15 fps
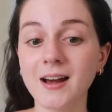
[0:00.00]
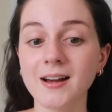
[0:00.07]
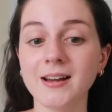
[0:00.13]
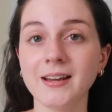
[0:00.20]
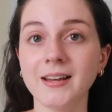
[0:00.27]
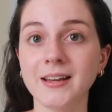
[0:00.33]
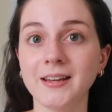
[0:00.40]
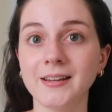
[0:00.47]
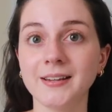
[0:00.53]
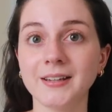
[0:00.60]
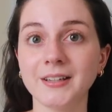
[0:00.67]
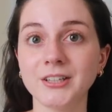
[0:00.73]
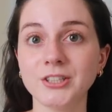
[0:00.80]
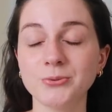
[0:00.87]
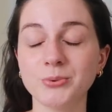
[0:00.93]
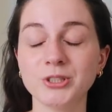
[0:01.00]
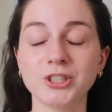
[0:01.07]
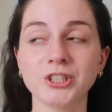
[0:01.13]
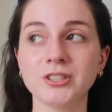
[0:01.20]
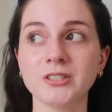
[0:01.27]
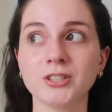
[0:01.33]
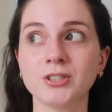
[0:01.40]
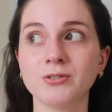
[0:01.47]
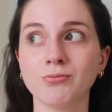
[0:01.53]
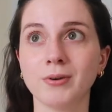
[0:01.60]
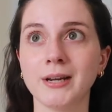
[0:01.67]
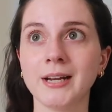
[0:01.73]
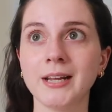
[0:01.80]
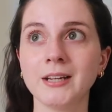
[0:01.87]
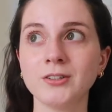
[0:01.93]
I was just
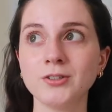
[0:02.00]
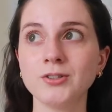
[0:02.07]
reading